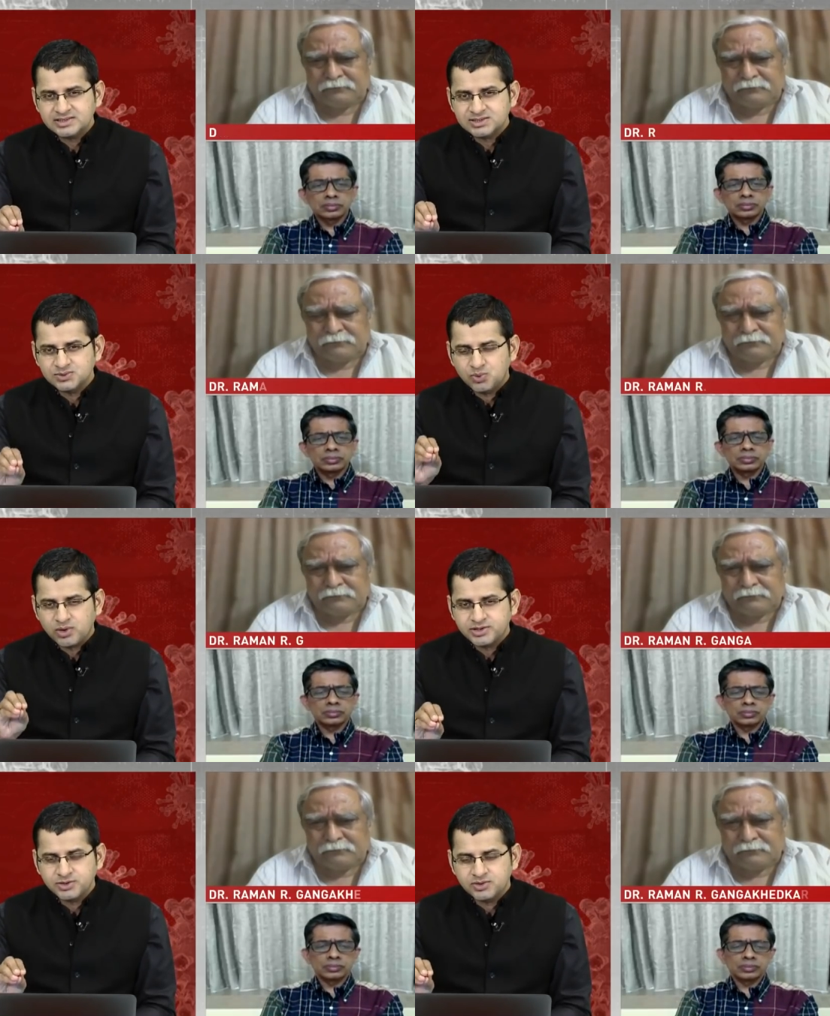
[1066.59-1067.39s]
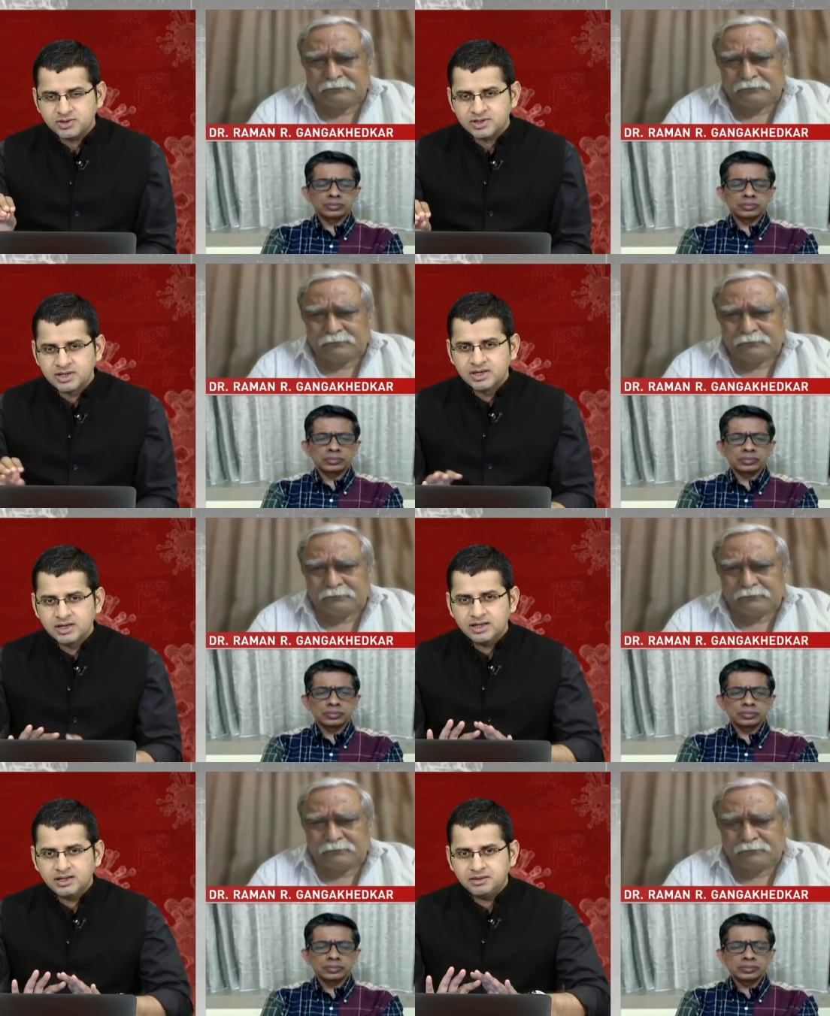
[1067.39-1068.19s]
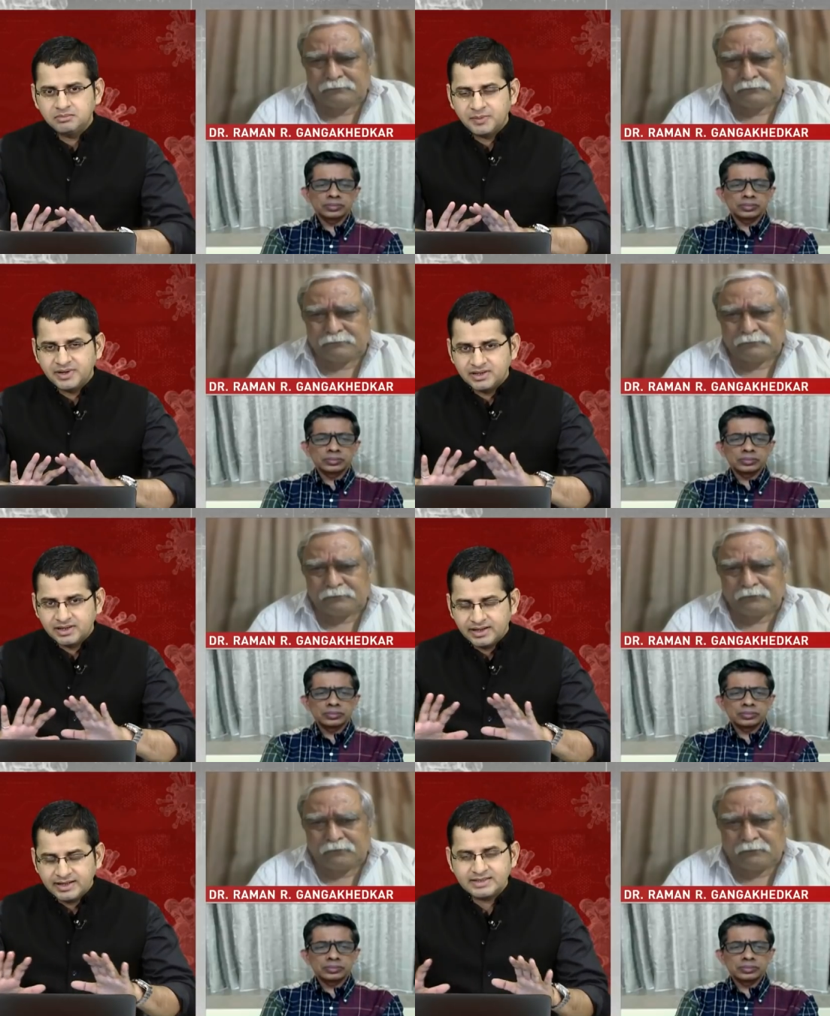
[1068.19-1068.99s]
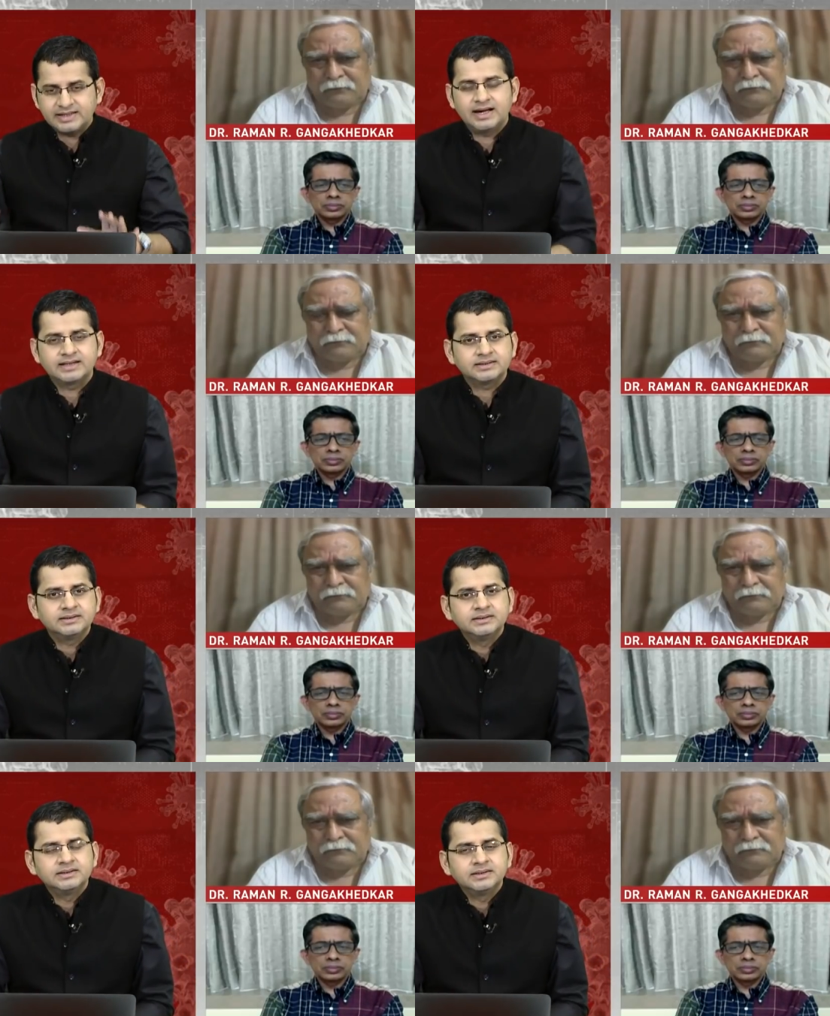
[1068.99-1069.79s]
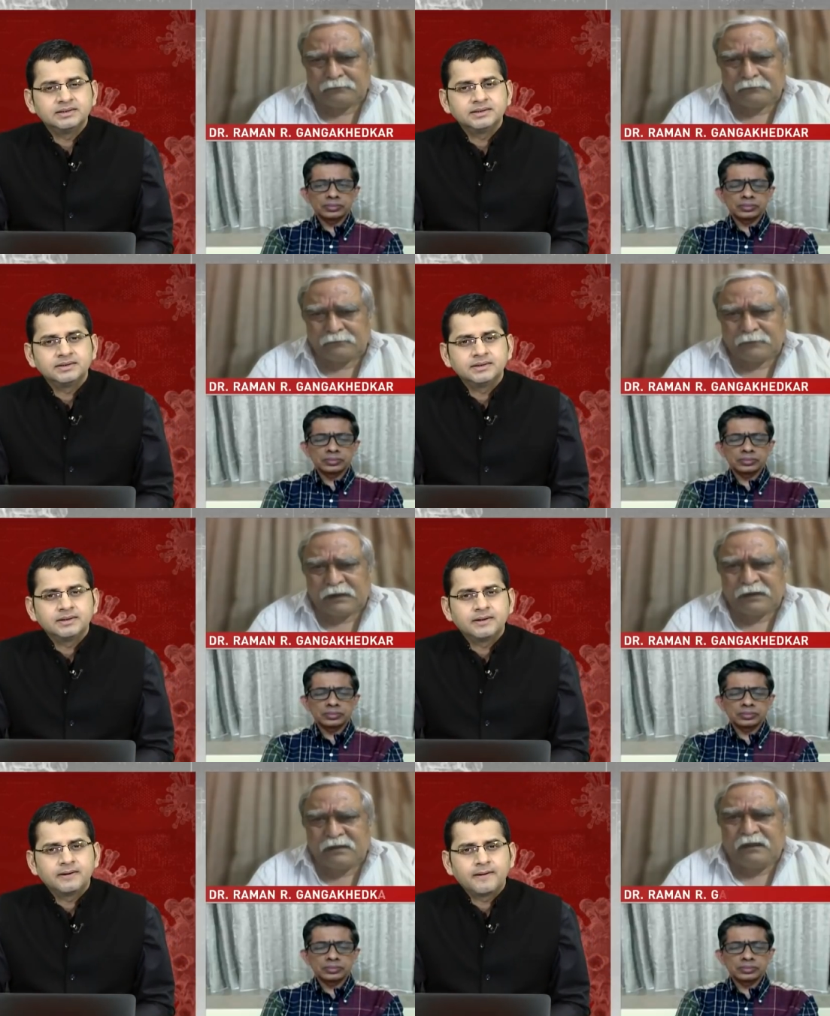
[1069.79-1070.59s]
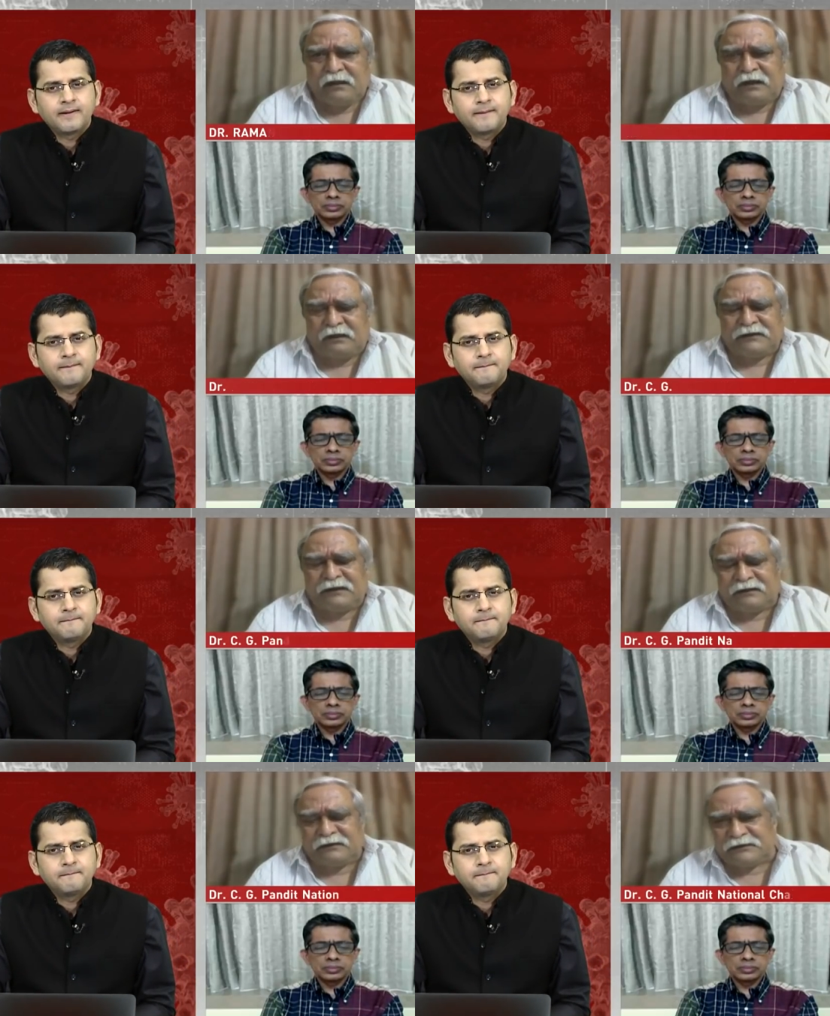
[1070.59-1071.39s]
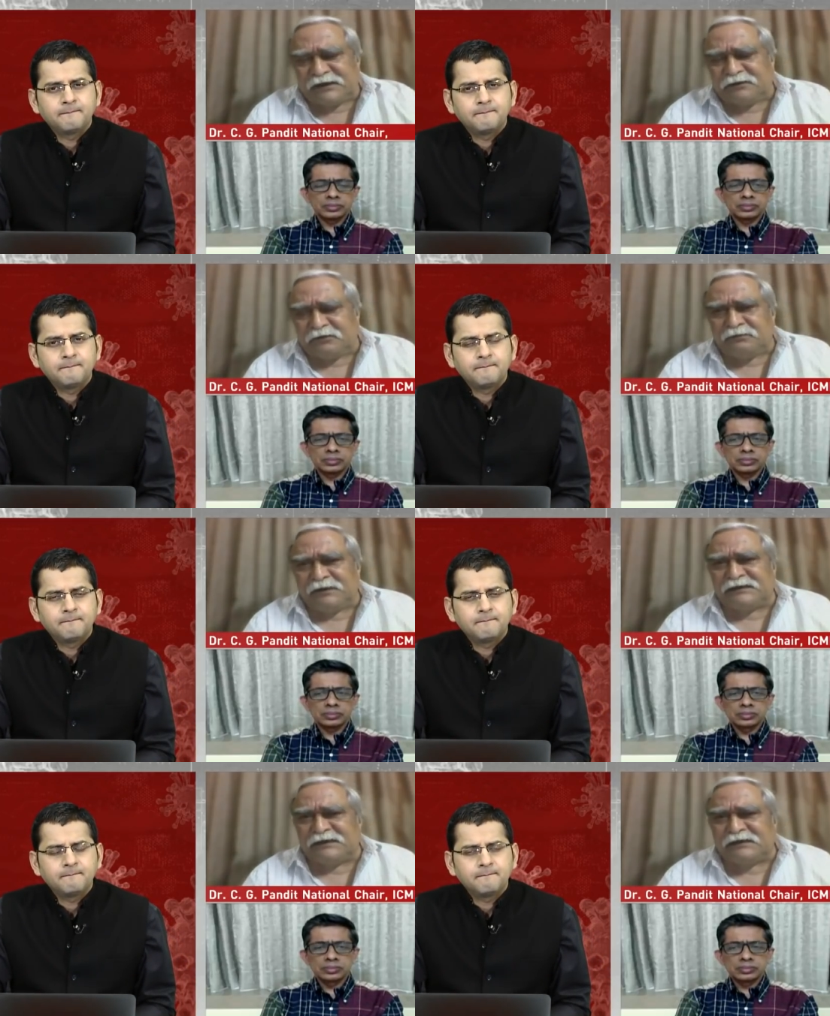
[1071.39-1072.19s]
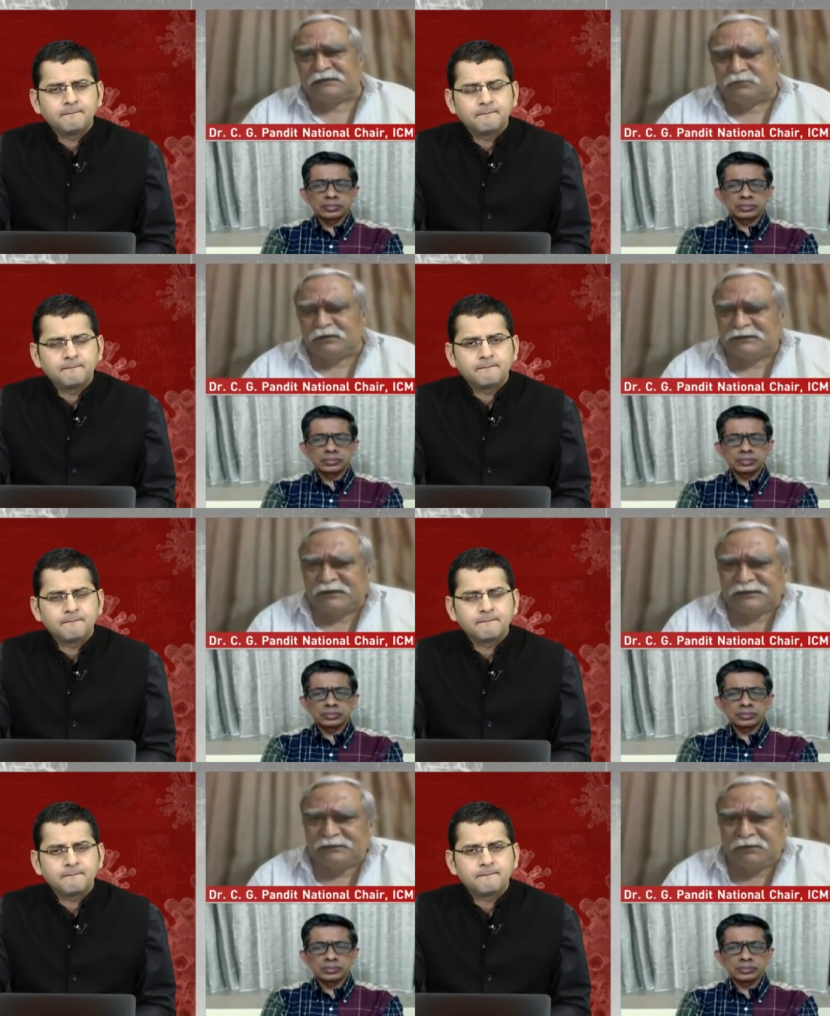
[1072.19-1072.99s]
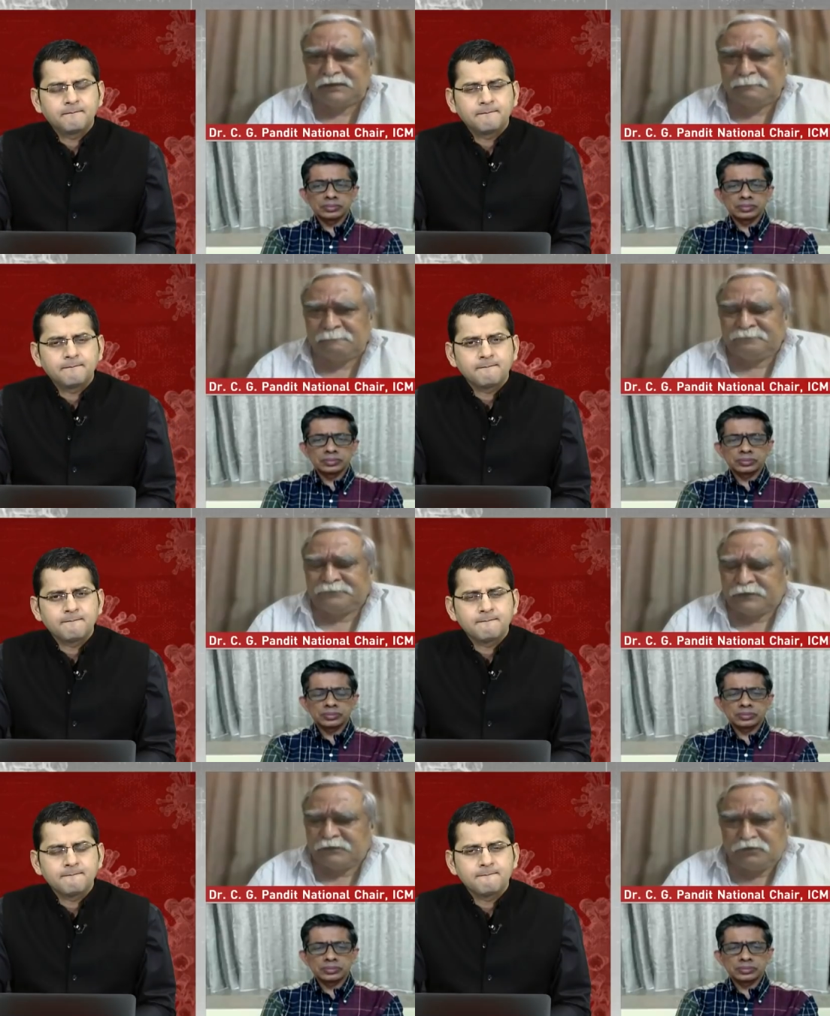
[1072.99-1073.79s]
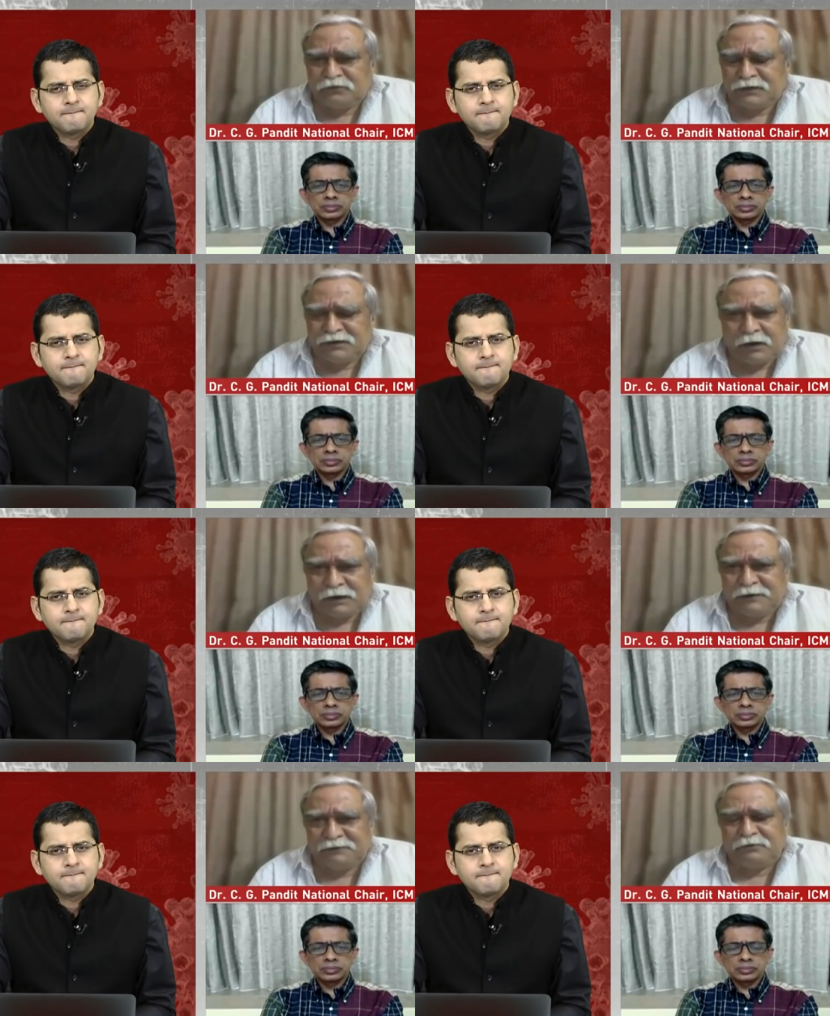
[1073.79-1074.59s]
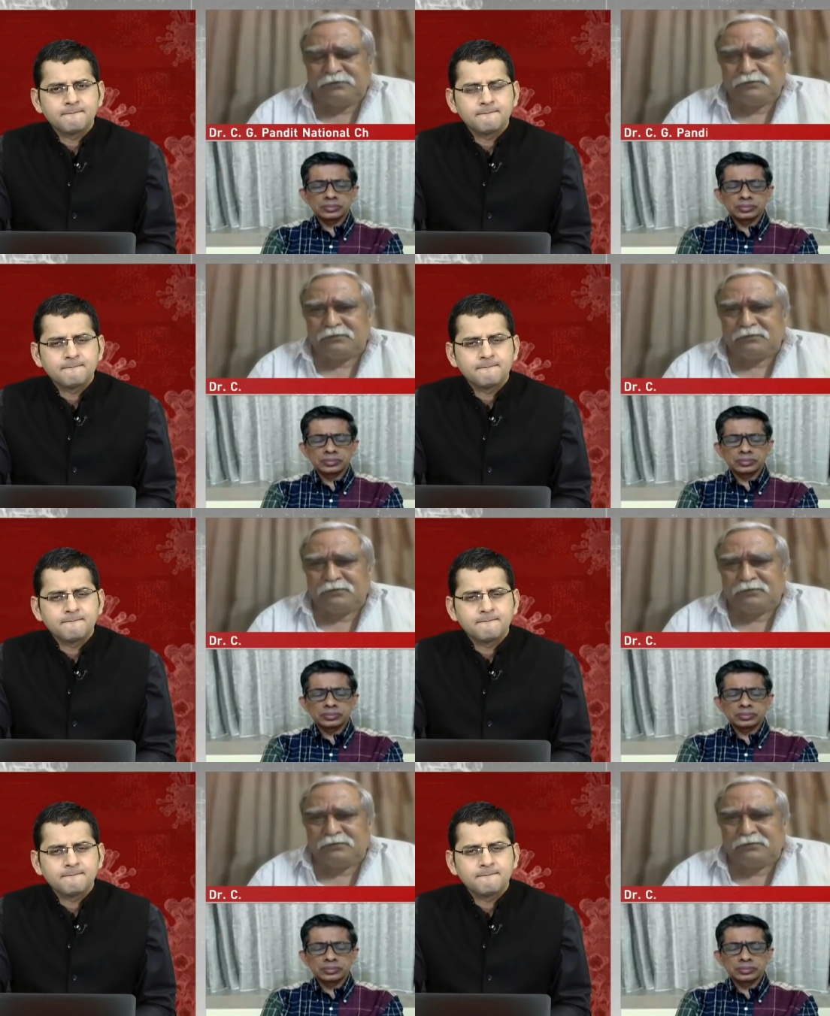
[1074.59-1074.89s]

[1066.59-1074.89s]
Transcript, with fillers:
Speaker 1: as to what you're, hinting at?
Speaker 2: Restrictive measures would essentially mean you will not be able to